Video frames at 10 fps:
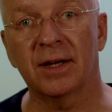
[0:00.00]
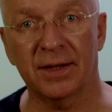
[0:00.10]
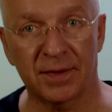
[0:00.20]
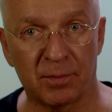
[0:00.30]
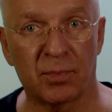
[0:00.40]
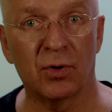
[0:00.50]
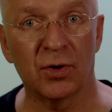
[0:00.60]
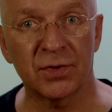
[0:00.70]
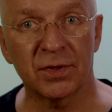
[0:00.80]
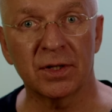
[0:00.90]
and the
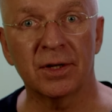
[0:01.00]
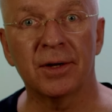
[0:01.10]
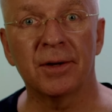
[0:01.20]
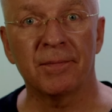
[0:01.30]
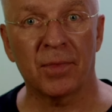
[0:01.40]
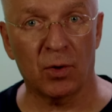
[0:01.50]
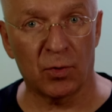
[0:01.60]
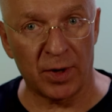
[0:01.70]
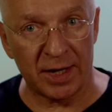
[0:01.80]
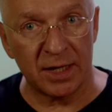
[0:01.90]
person
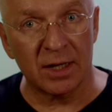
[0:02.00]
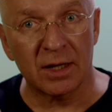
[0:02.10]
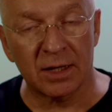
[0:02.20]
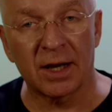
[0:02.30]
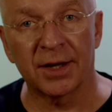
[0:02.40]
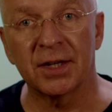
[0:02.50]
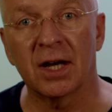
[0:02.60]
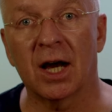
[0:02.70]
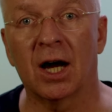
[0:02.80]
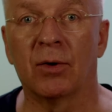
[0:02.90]
already got
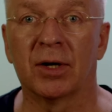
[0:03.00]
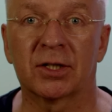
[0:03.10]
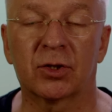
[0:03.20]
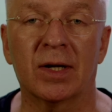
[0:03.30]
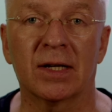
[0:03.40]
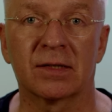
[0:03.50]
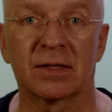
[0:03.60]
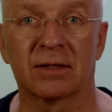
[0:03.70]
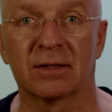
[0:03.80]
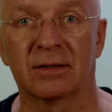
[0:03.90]
our
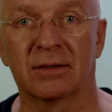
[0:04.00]
trust.